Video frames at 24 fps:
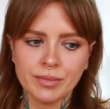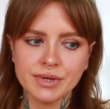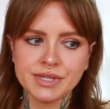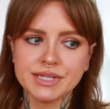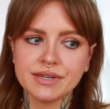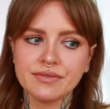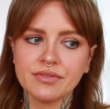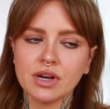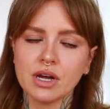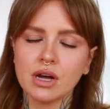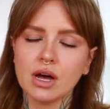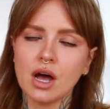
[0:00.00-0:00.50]

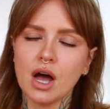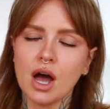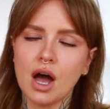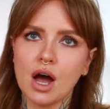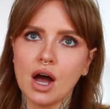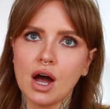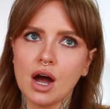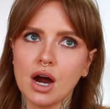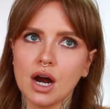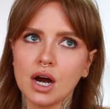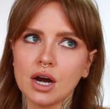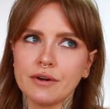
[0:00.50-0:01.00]
Pacifica
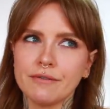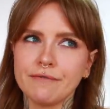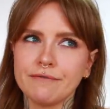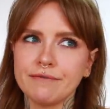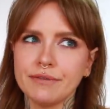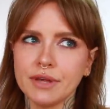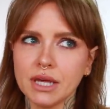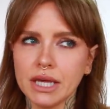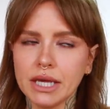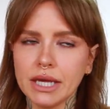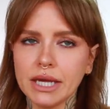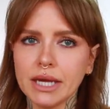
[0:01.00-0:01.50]
are
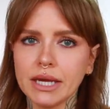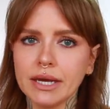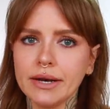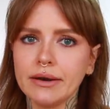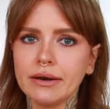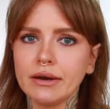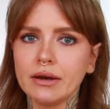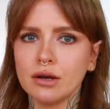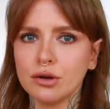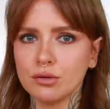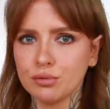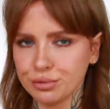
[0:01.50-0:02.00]

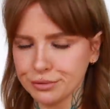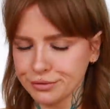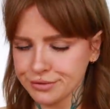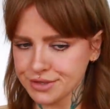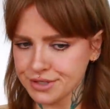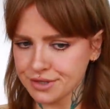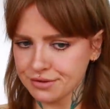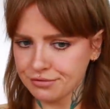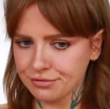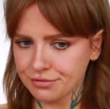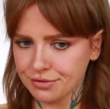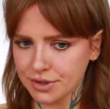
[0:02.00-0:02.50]
vegan,
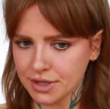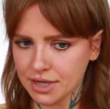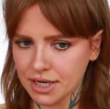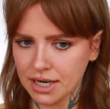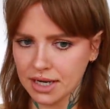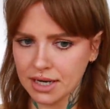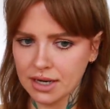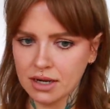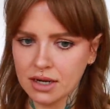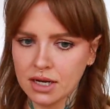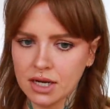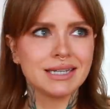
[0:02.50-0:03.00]

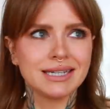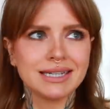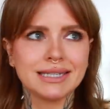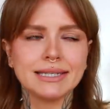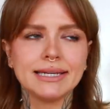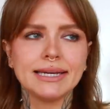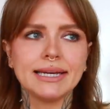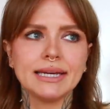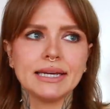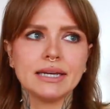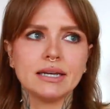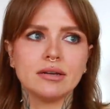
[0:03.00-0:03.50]
cruelty-free,
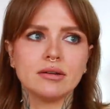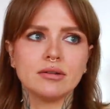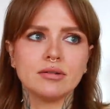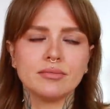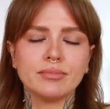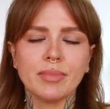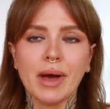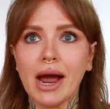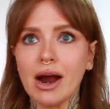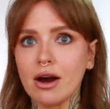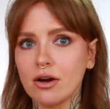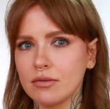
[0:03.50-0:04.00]
clean,
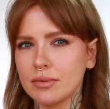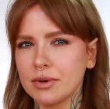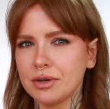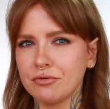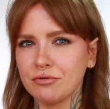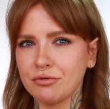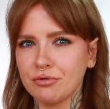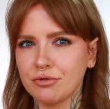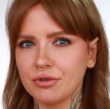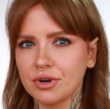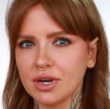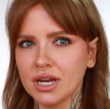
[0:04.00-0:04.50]

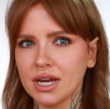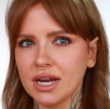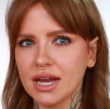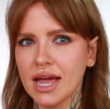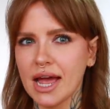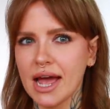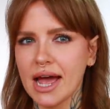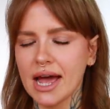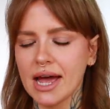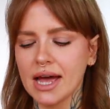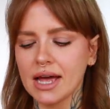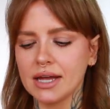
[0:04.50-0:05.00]
paraben-free,
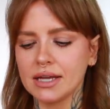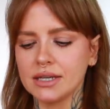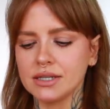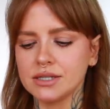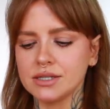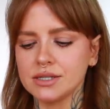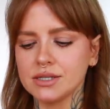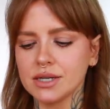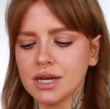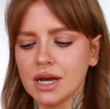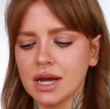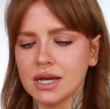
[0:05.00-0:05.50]

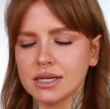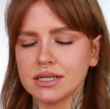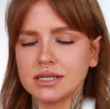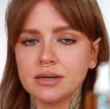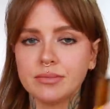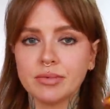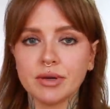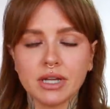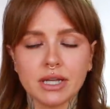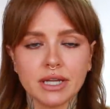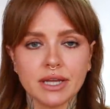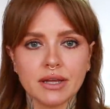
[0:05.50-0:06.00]
and uh,
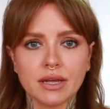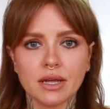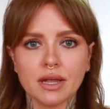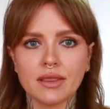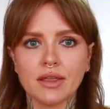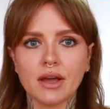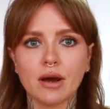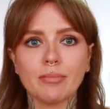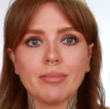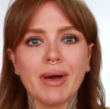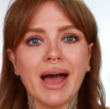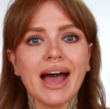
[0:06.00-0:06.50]
typically
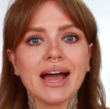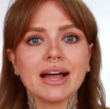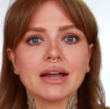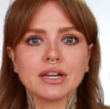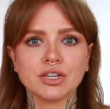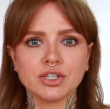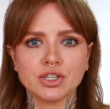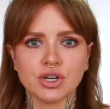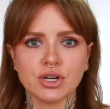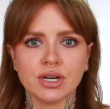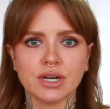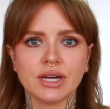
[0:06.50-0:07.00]
their
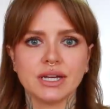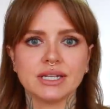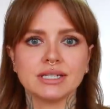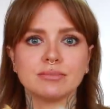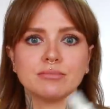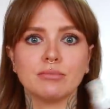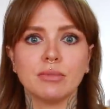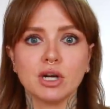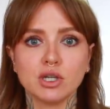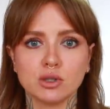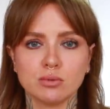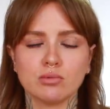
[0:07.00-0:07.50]
packaging is
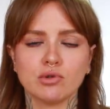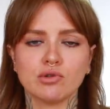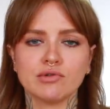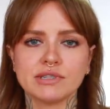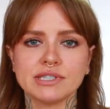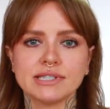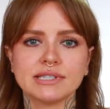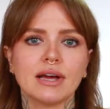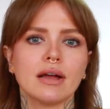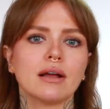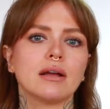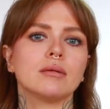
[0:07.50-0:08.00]
much more
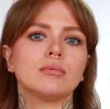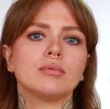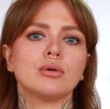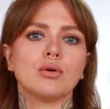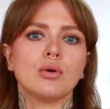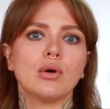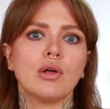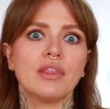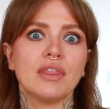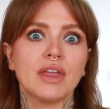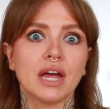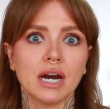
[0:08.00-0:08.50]

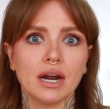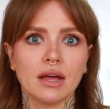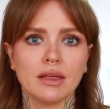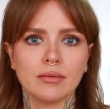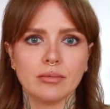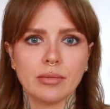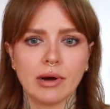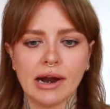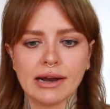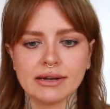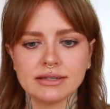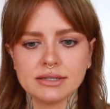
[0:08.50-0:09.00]
recyclable than other
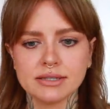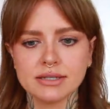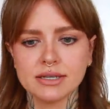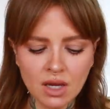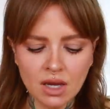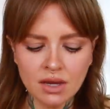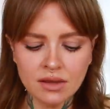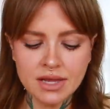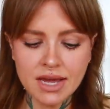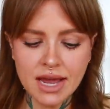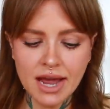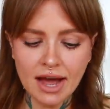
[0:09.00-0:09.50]
brands.
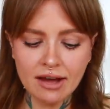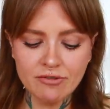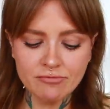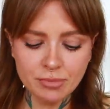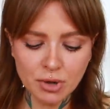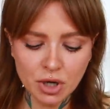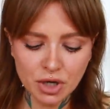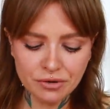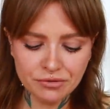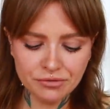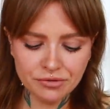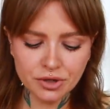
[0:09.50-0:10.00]
They have
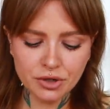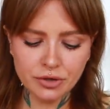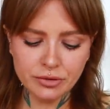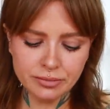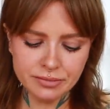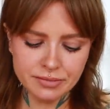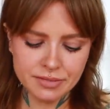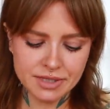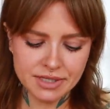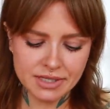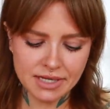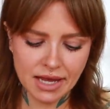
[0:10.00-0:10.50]

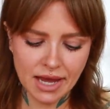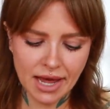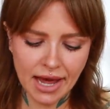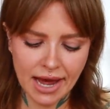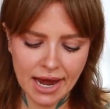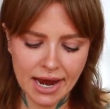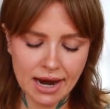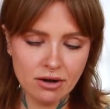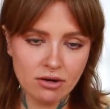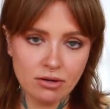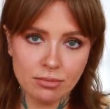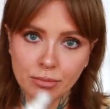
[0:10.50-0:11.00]
perfumes,
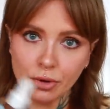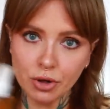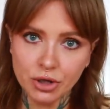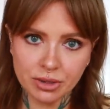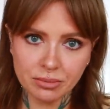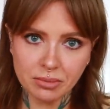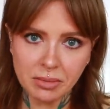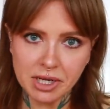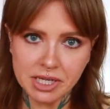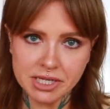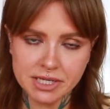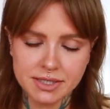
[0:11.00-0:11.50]
hair and body
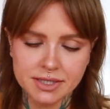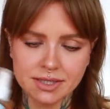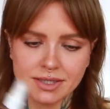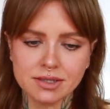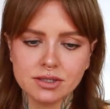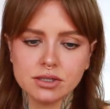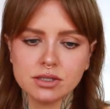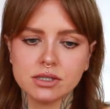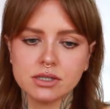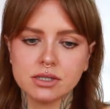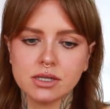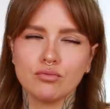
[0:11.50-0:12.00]

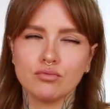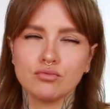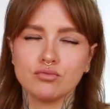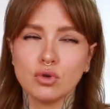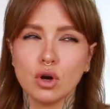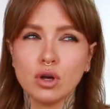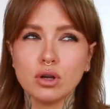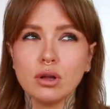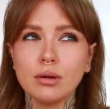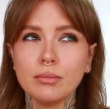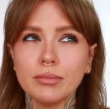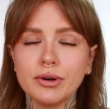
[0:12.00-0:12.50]
mists,
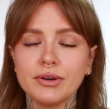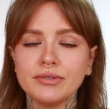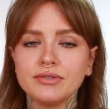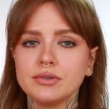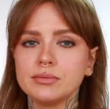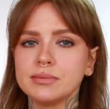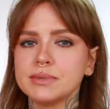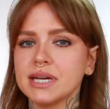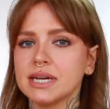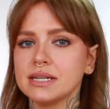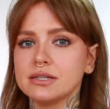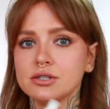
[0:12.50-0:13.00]
roll-on
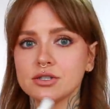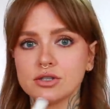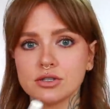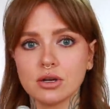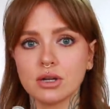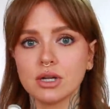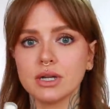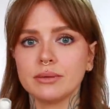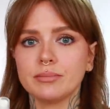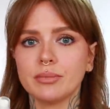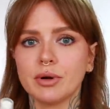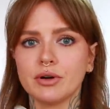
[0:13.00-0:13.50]
perfumes, and
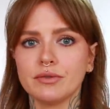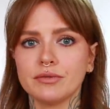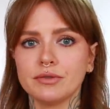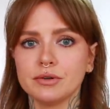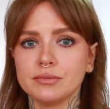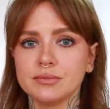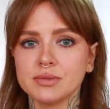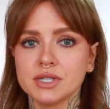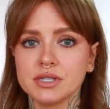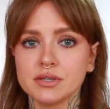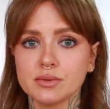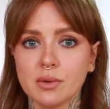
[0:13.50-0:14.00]
solid
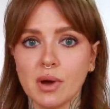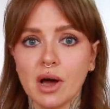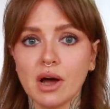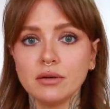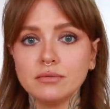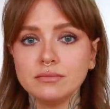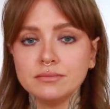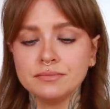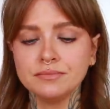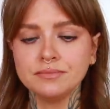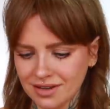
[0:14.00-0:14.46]
perfumes as well.